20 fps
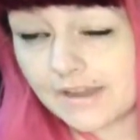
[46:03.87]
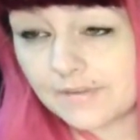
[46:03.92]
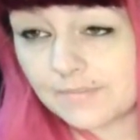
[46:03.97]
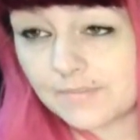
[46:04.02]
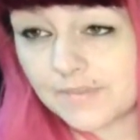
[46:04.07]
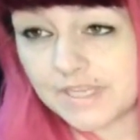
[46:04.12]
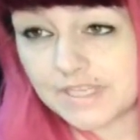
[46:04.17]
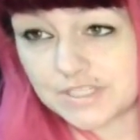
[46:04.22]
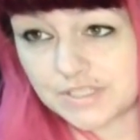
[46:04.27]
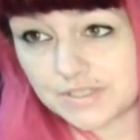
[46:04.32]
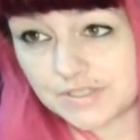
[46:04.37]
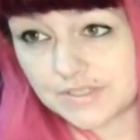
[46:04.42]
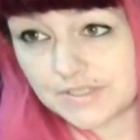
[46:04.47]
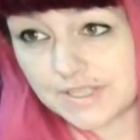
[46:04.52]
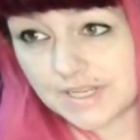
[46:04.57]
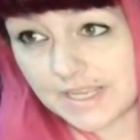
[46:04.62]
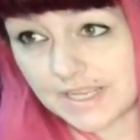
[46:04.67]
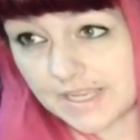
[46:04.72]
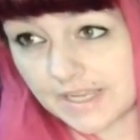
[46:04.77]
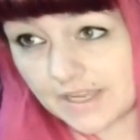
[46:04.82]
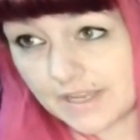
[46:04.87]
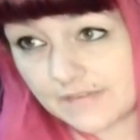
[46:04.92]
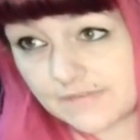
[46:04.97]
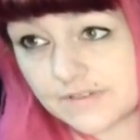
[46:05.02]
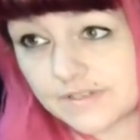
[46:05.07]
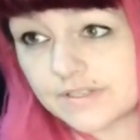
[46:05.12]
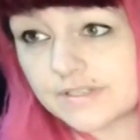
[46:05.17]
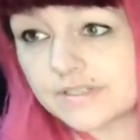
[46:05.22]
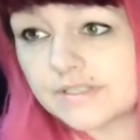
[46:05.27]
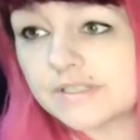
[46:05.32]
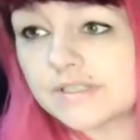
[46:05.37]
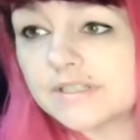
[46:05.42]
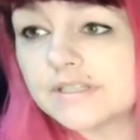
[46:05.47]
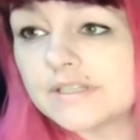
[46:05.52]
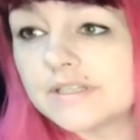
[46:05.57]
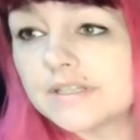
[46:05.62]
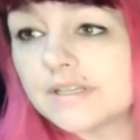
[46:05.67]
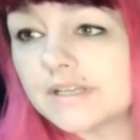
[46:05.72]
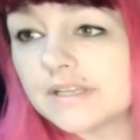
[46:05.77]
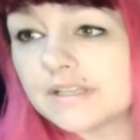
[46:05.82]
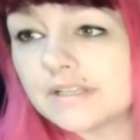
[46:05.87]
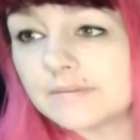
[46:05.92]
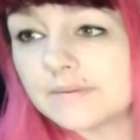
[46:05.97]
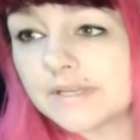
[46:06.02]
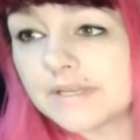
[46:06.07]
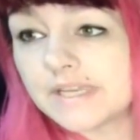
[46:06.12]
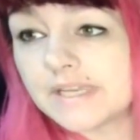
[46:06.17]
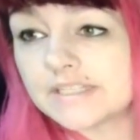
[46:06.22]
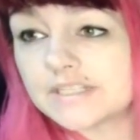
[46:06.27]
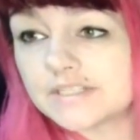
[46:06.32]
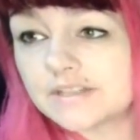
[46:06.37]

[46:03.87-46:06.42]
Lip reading: make sure that I covered. Let me get